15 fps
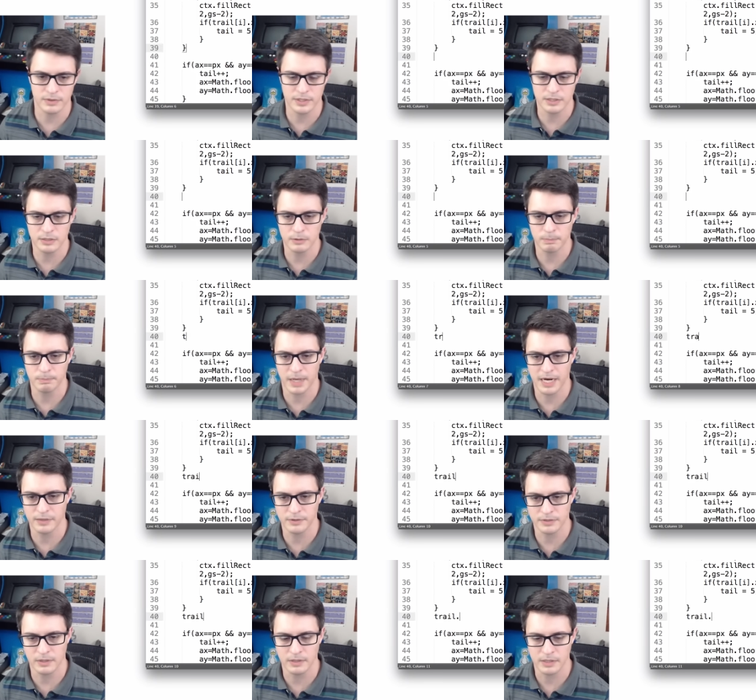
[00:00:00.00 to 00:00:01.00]
need to pile
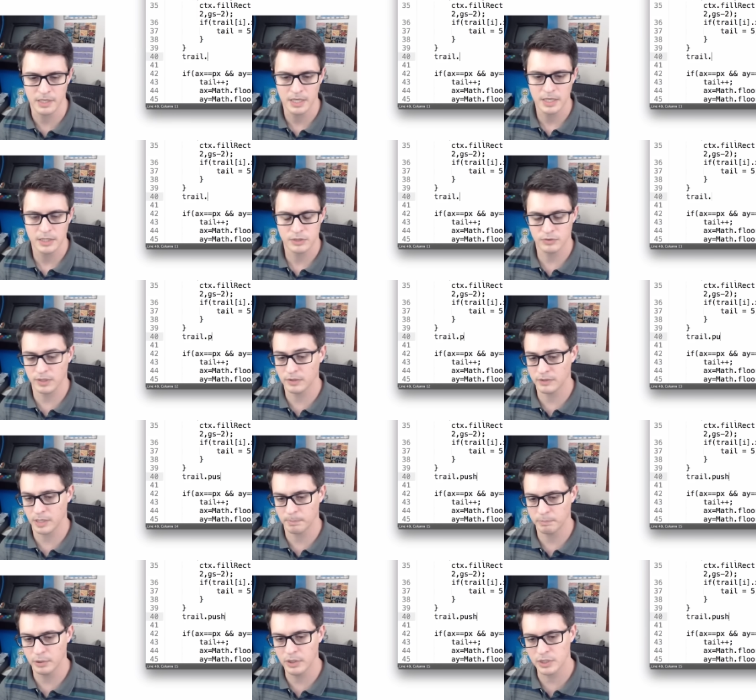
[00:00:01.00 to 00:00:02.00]
this on
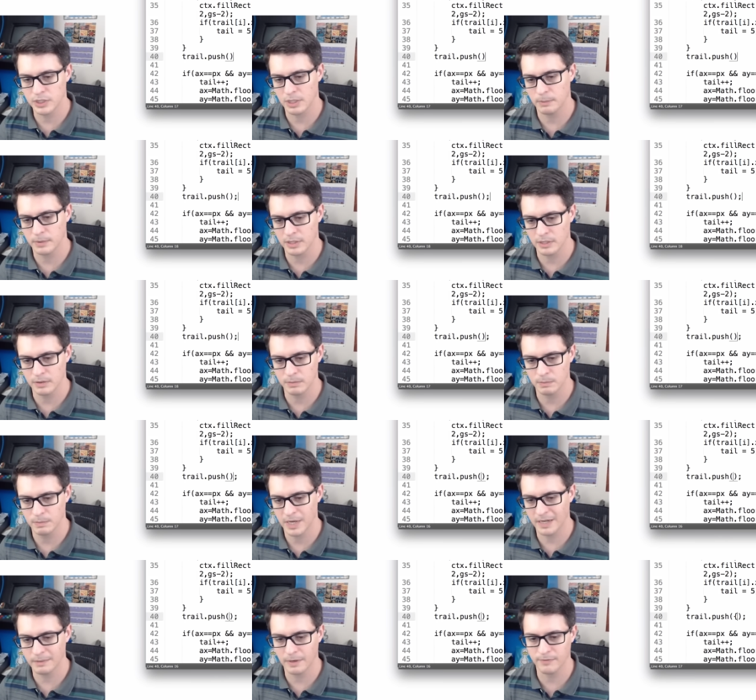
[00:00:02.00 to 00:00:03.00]
trail.push, I'm going to,
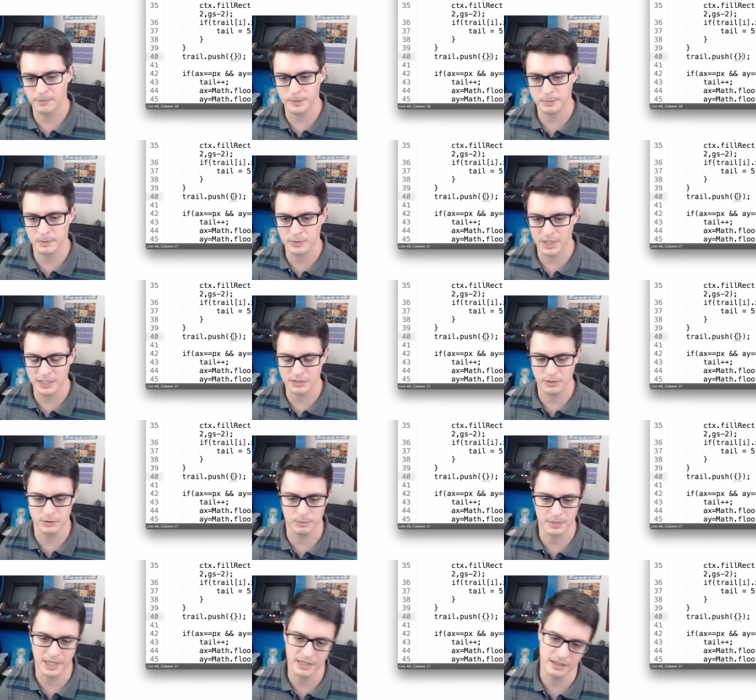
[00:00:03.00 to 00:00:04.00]
I, for the most part, I'm trying to show
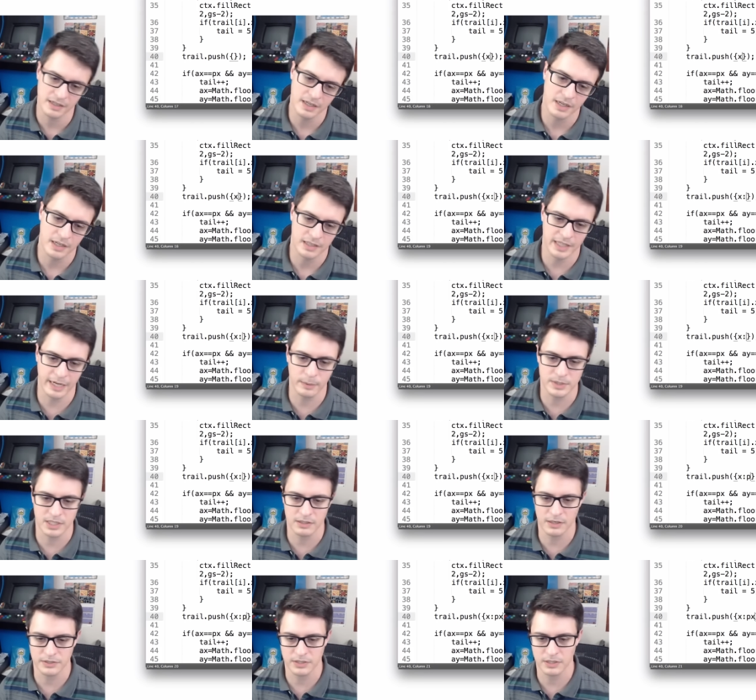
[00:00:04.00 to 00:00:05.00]
some kind of language
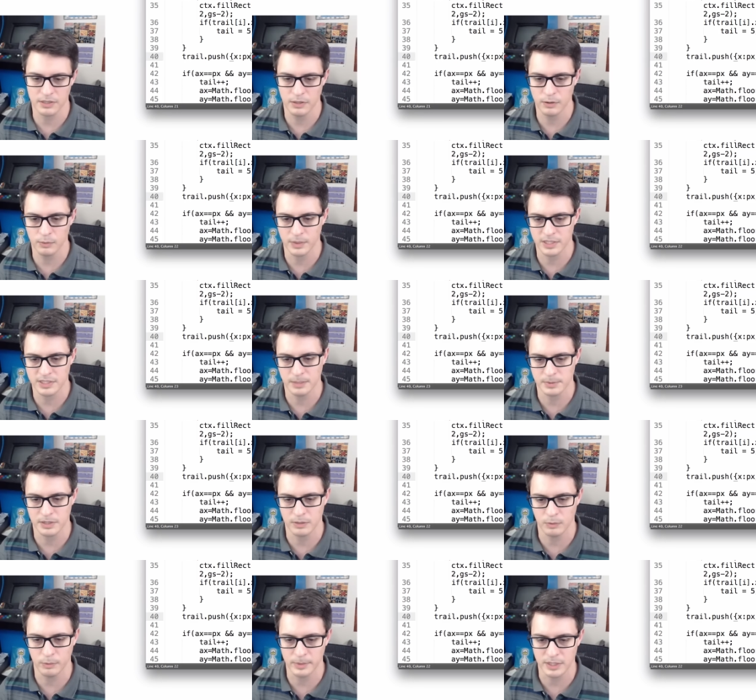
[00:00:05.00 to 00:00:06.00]
agnostic code. One exception
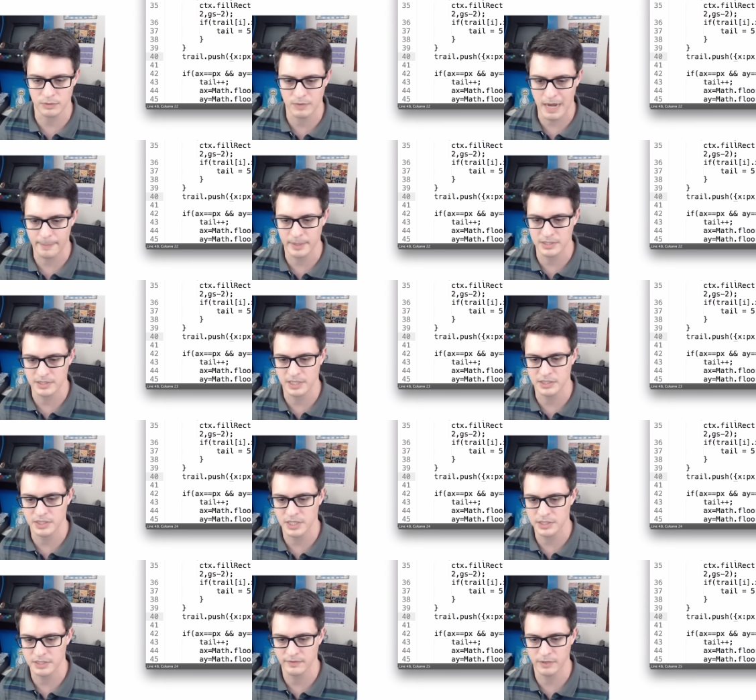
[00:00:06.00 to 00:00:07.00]
here will be this rapid
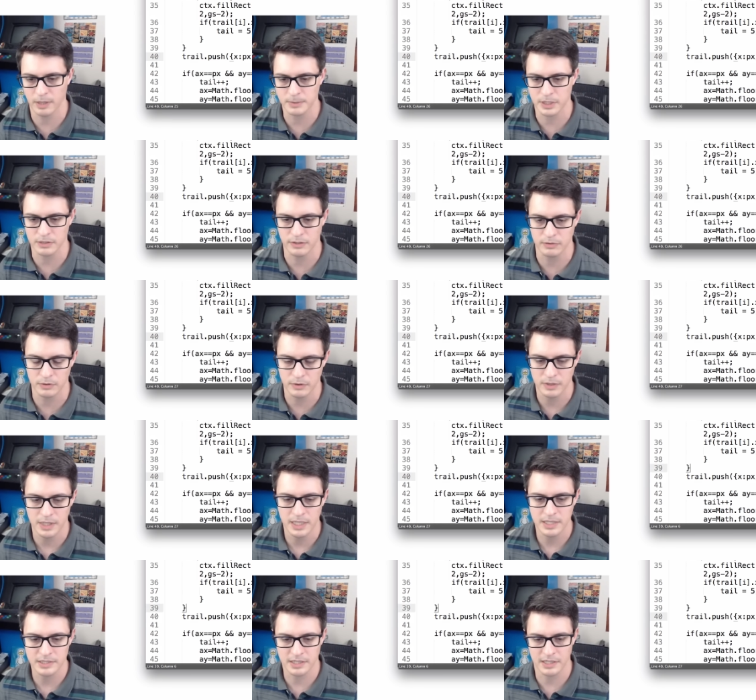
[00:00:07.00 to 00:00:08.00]
instantiation of an object literal.
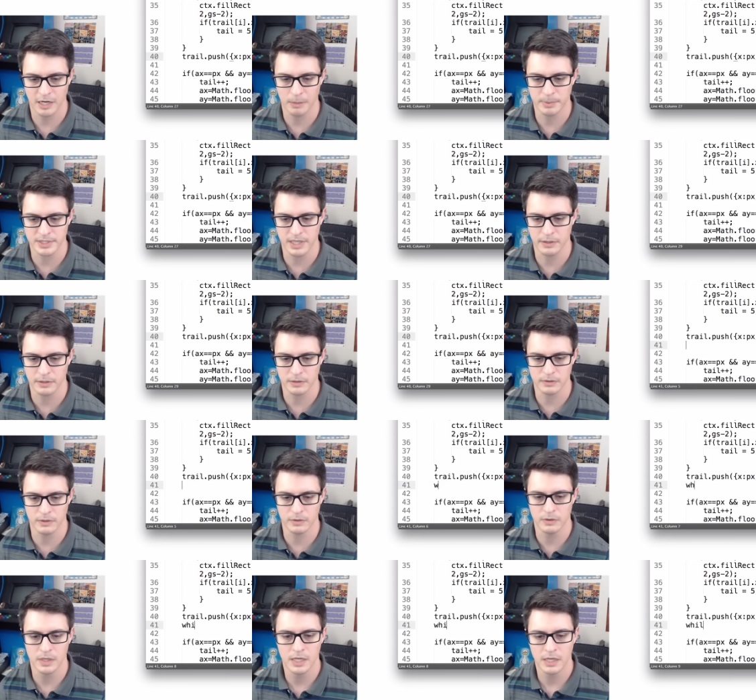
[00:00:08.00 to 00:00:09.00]
It's going to help us out here a
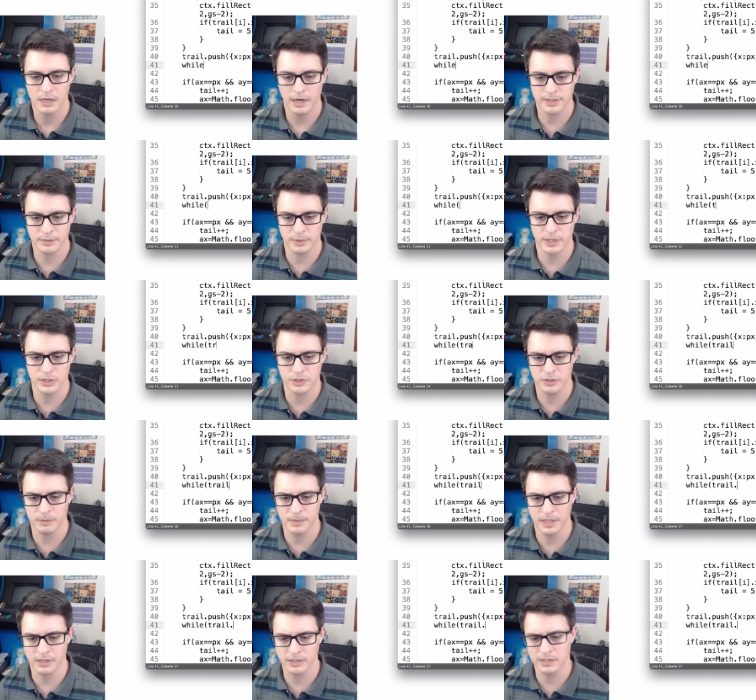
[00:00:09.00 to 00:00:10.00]
little. Also, we're going to
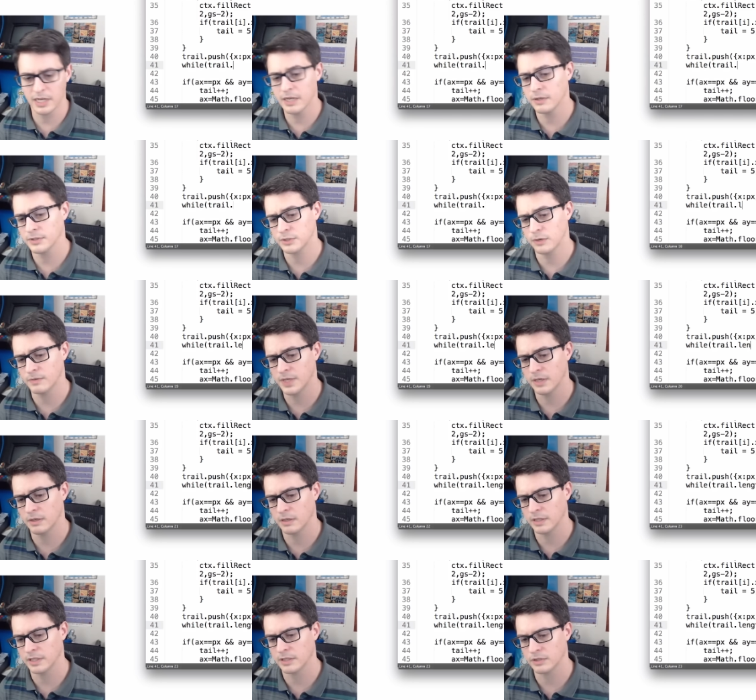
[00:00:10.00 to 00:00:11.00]
trim down the tail. So if
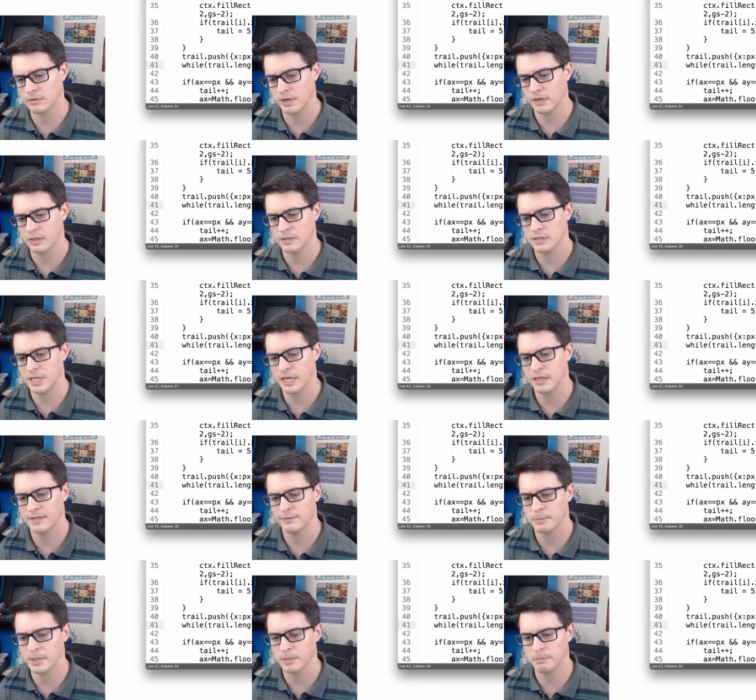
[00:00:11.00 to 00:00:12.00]
tail.length is greater than tail
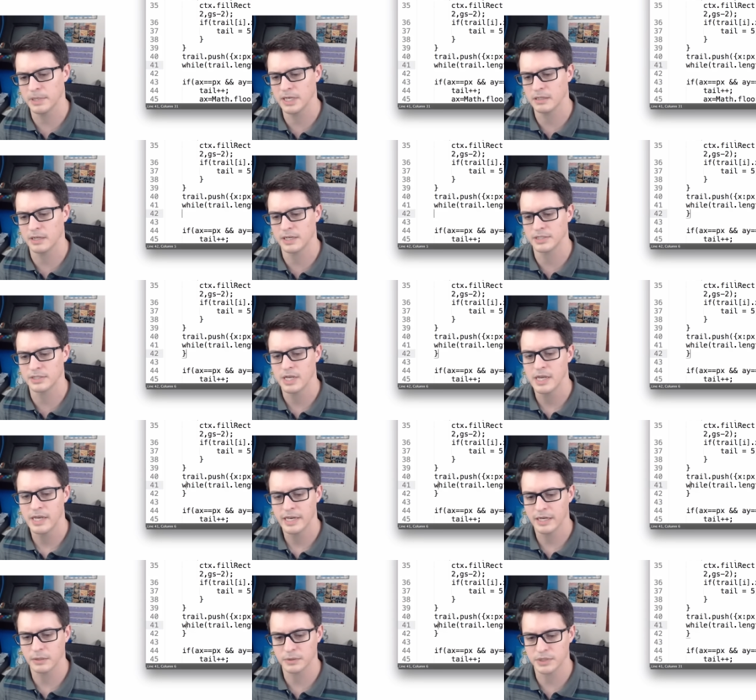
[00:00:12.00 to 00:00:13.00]
after being penalized,
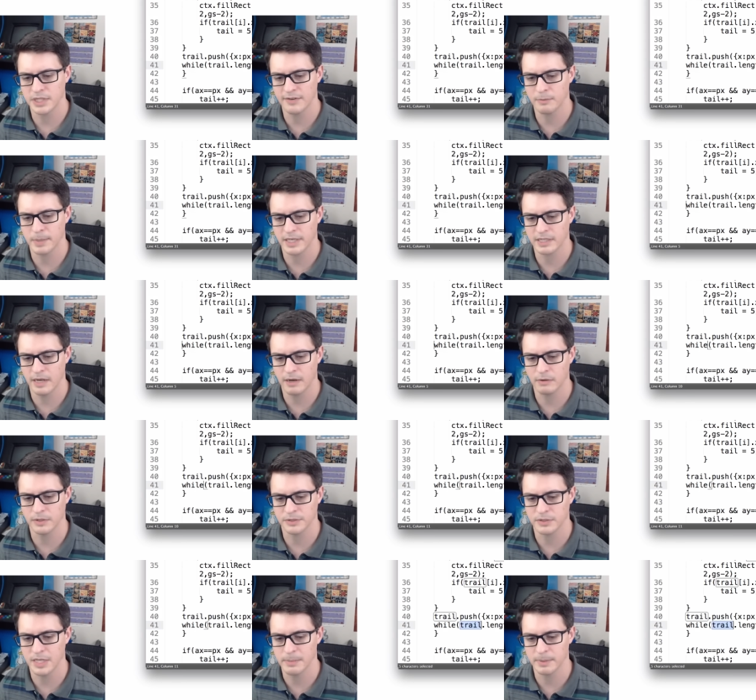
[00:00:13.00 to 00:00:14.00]
it'll shave it back down. and
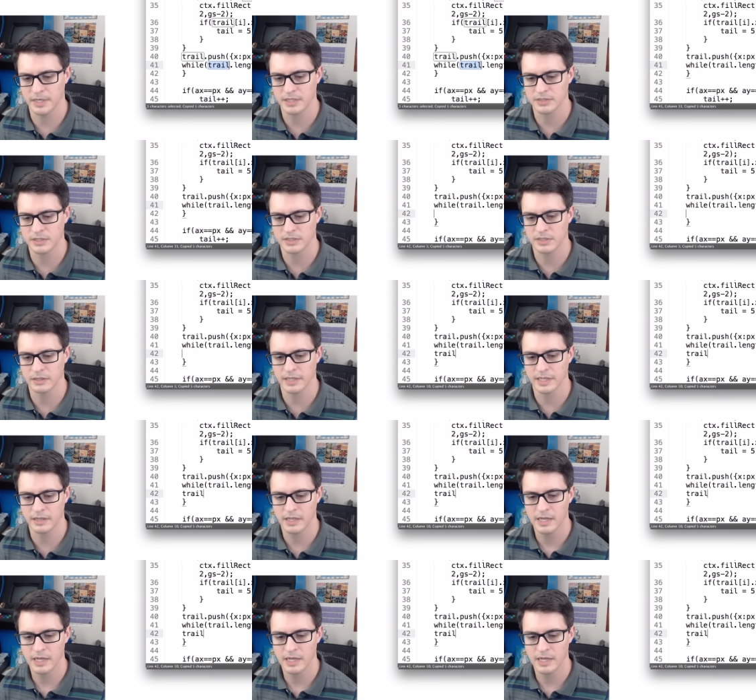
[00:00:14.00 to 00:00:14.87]
also keep it a consistent length